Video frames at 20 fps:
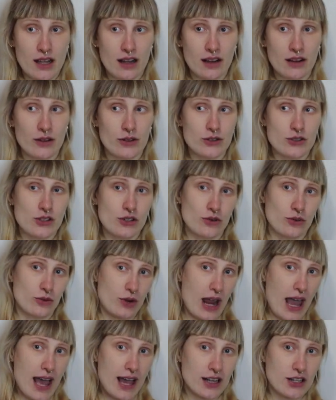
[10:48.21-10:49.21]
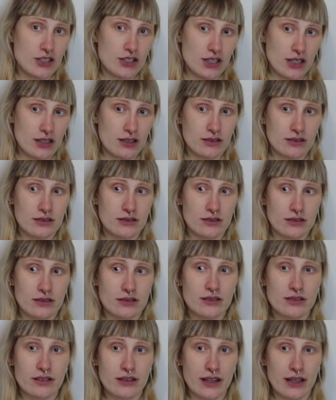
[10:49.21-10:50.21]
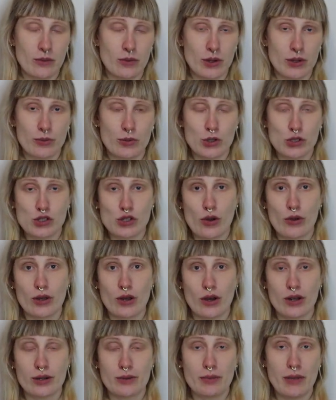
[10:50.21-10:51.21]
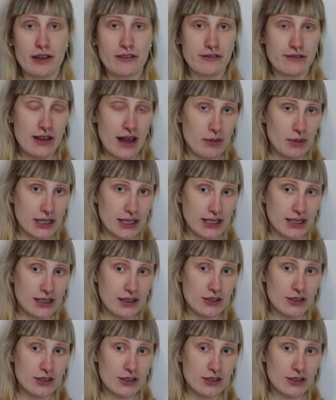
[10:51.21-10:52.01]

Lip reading: allergic reaction thing, what was going on in my family.